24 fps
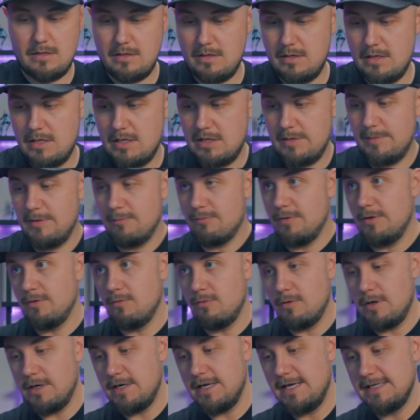And let me
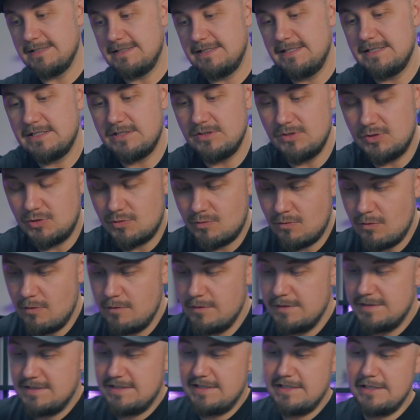reorganize these
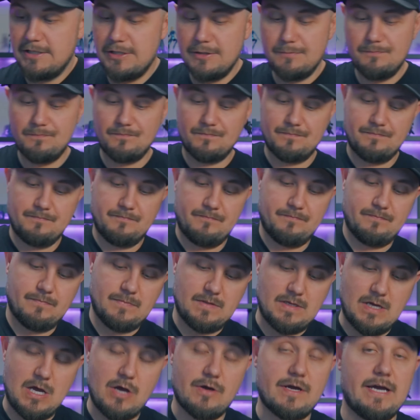controllers here.
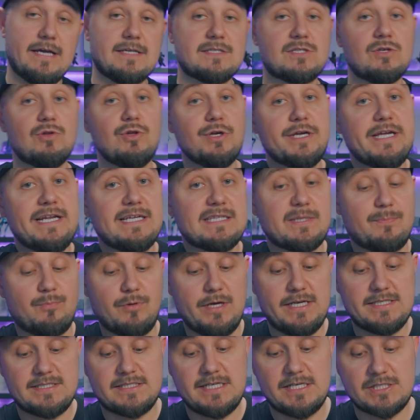Okay, so looking at the
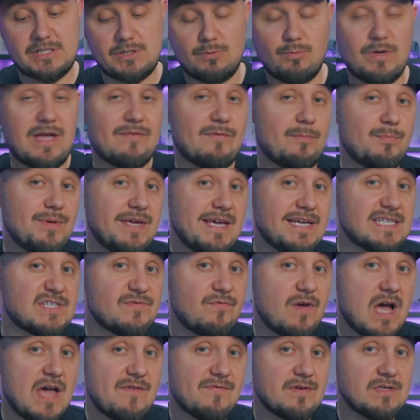PlayStation, we have a
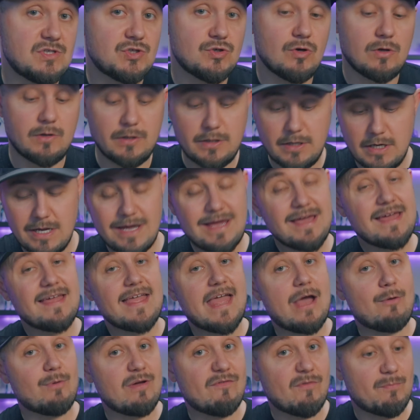PS5 controller
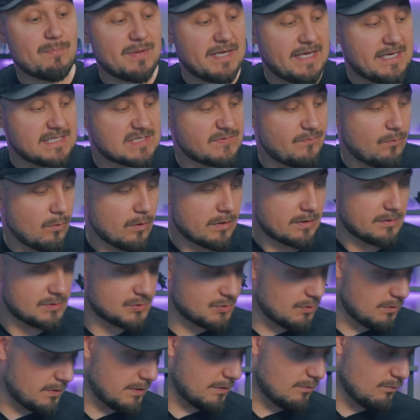and we have a PS4
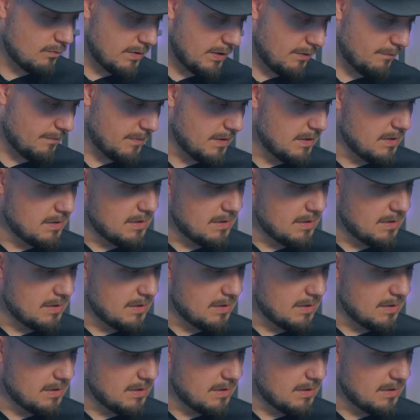controller. Well,